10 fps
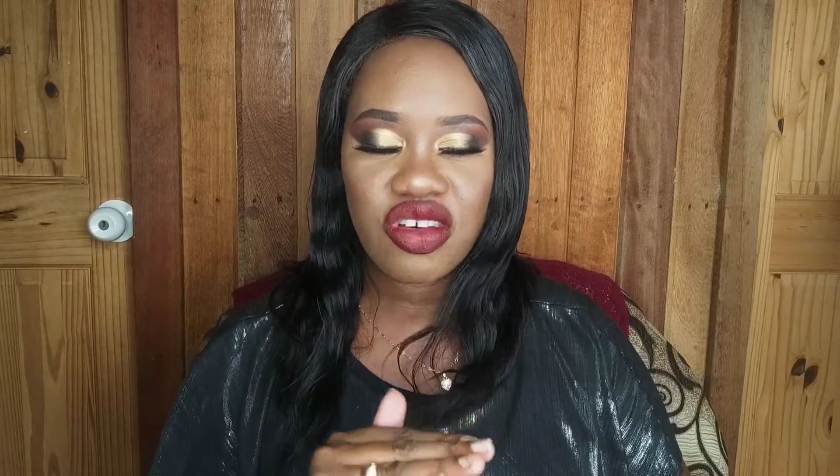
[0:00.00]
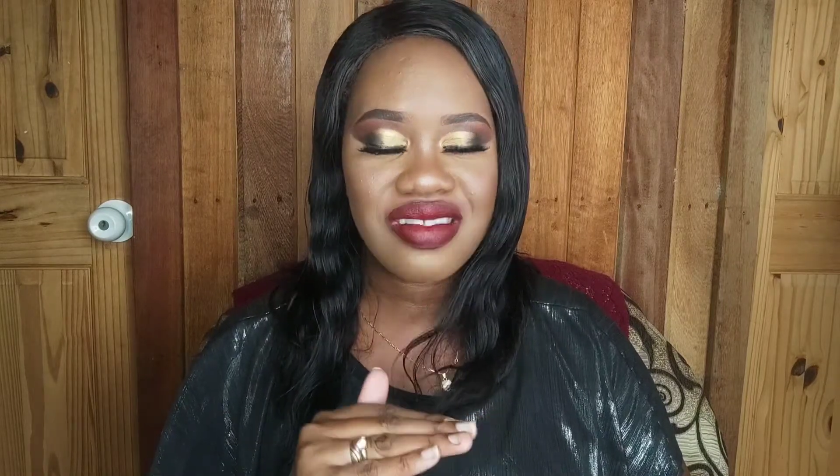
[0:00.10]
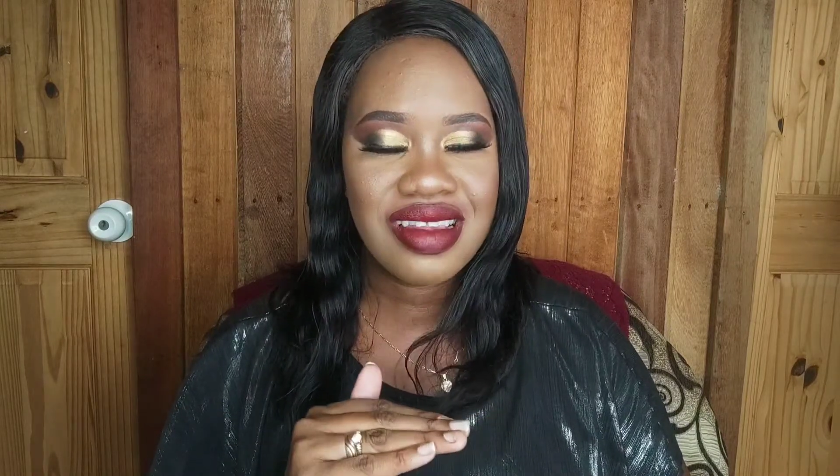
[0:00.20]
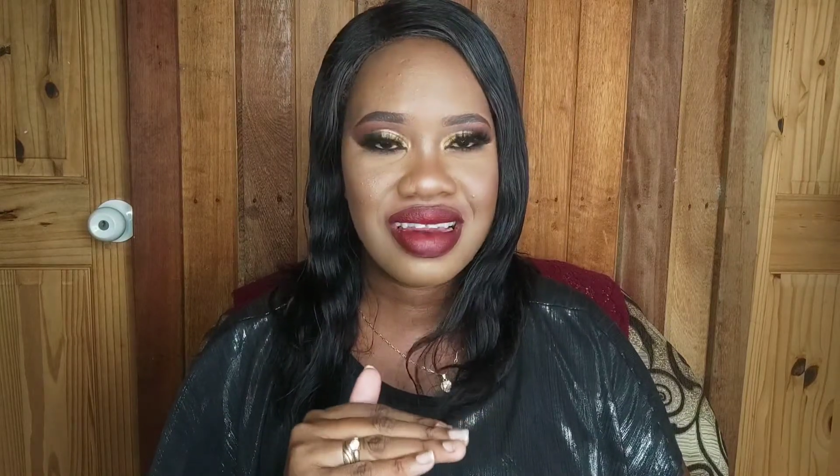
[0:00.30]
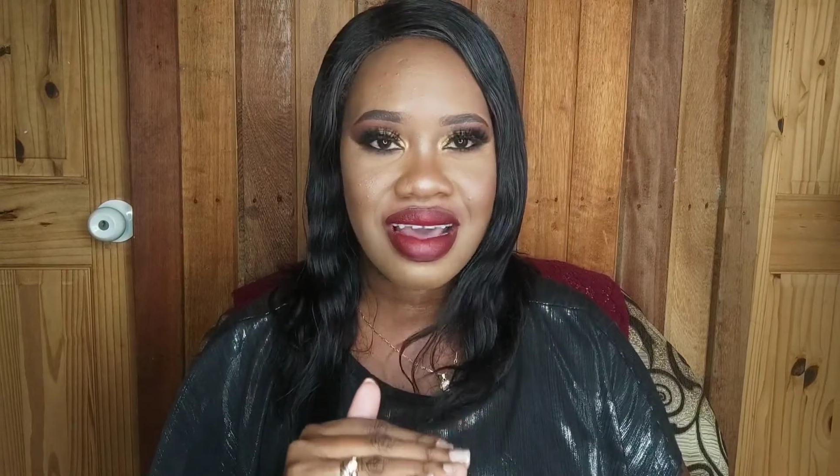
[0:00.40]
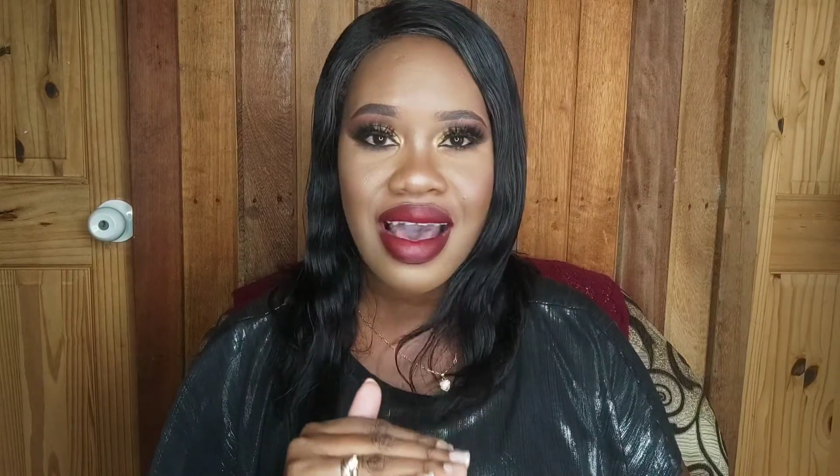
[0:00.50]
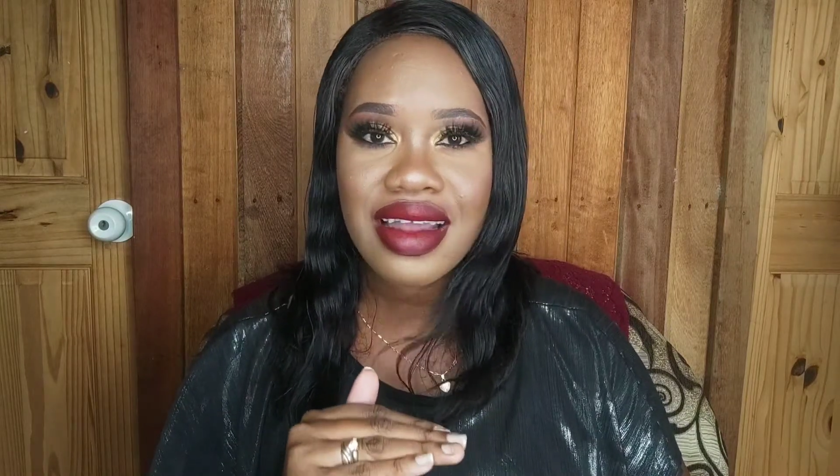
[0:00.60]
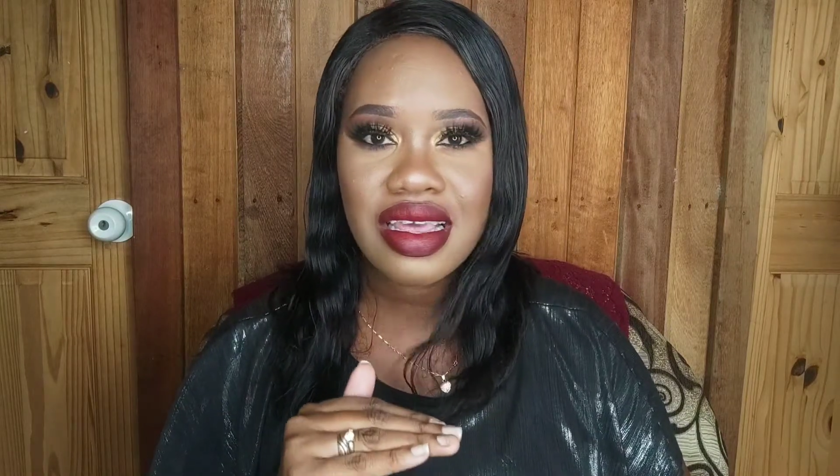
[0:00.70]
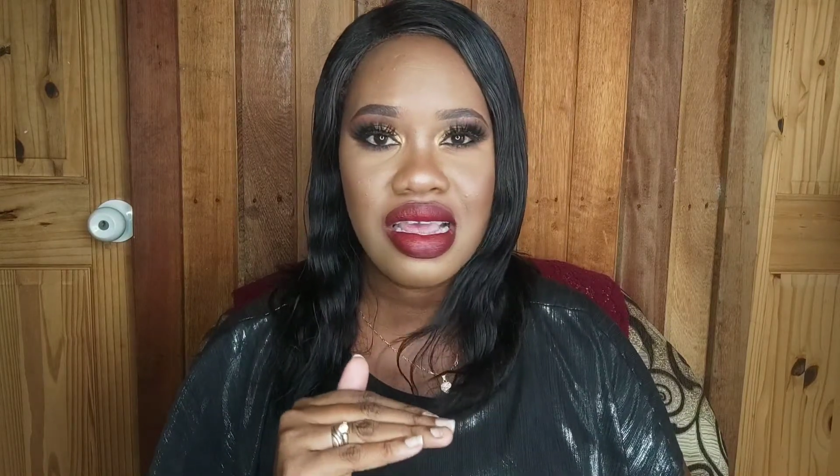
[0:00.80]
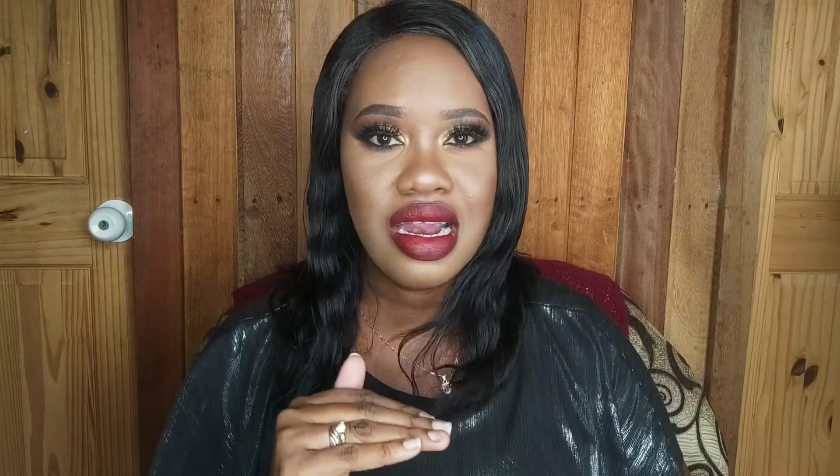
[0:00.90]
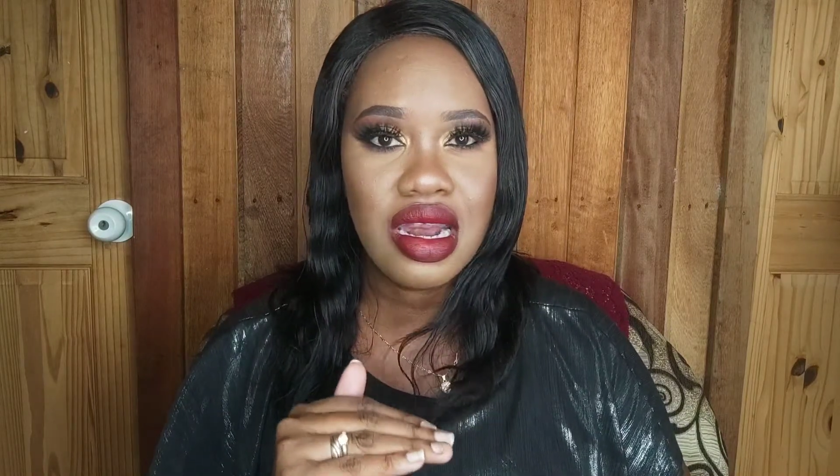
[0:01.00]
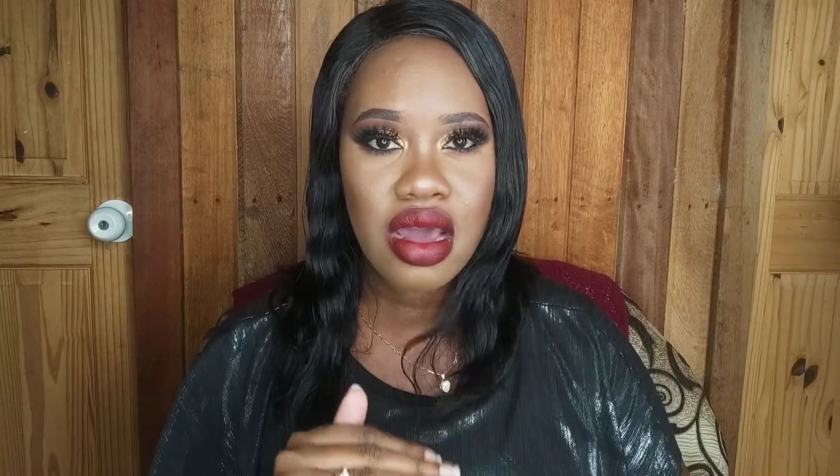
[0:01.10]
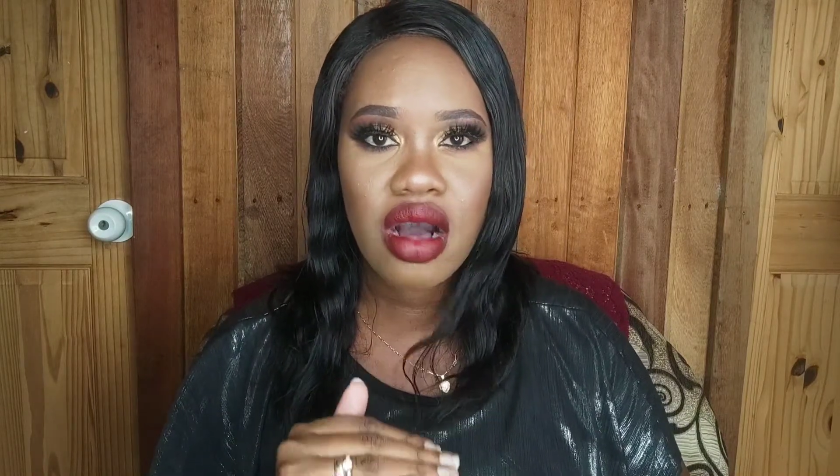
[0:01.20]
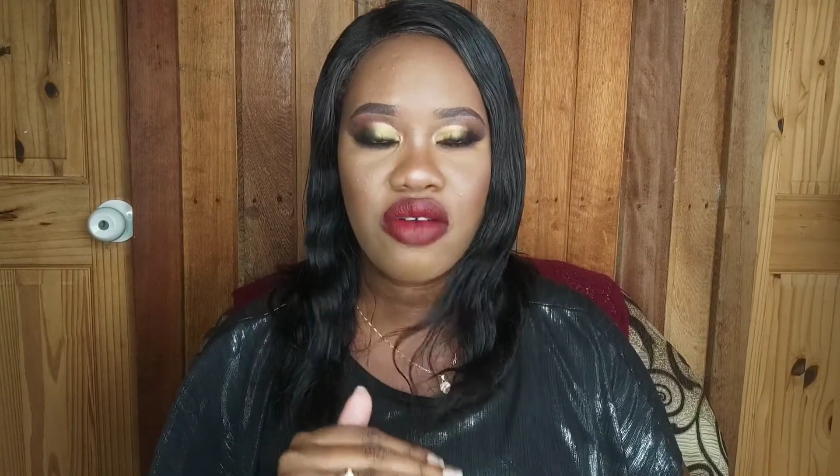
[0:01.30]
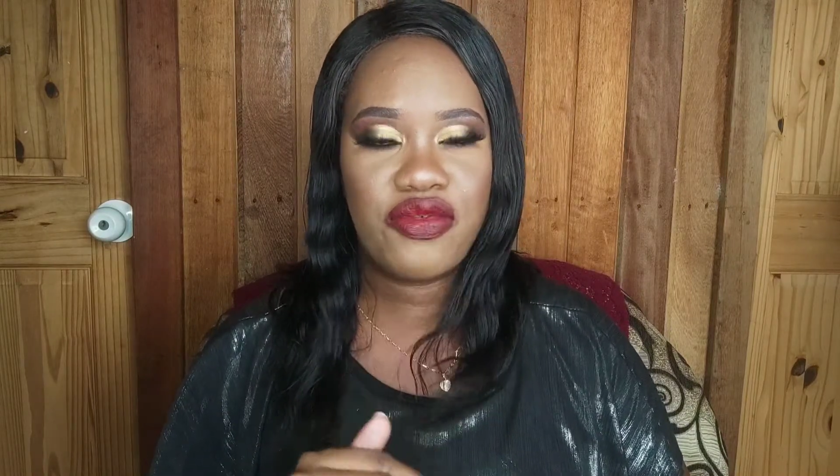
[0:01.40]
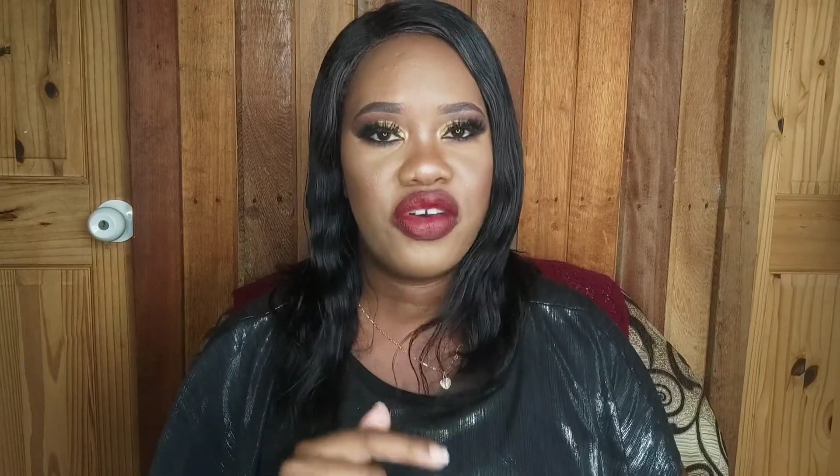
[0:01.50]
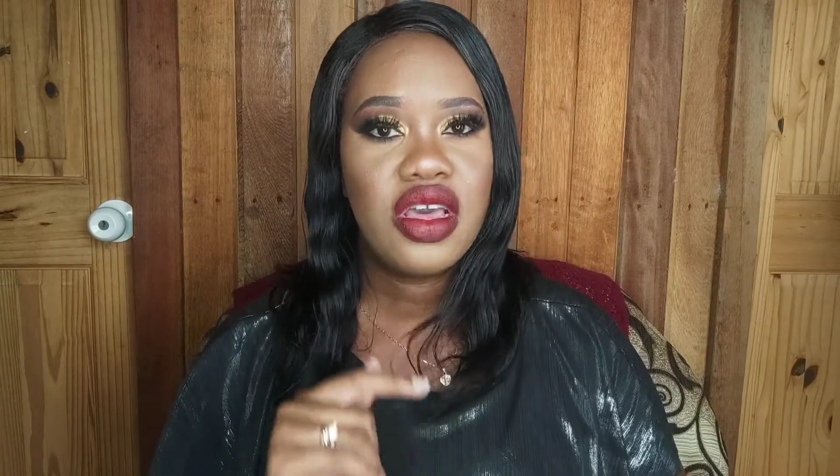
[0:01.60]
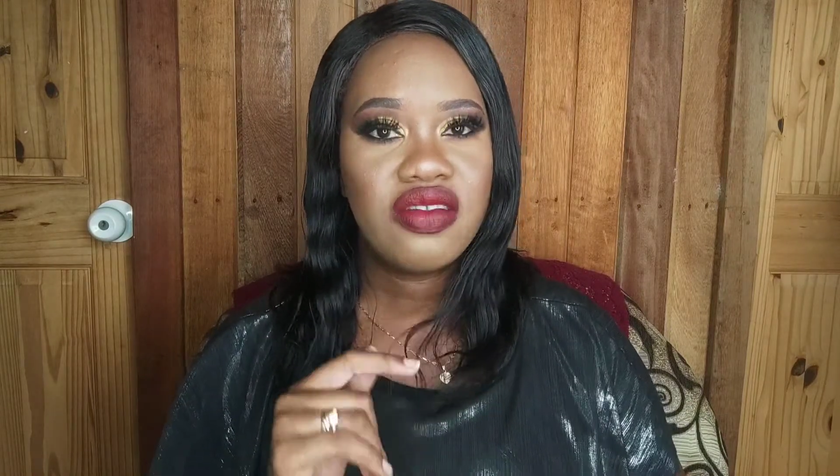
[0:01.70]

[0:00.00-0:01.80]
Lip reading: just not enough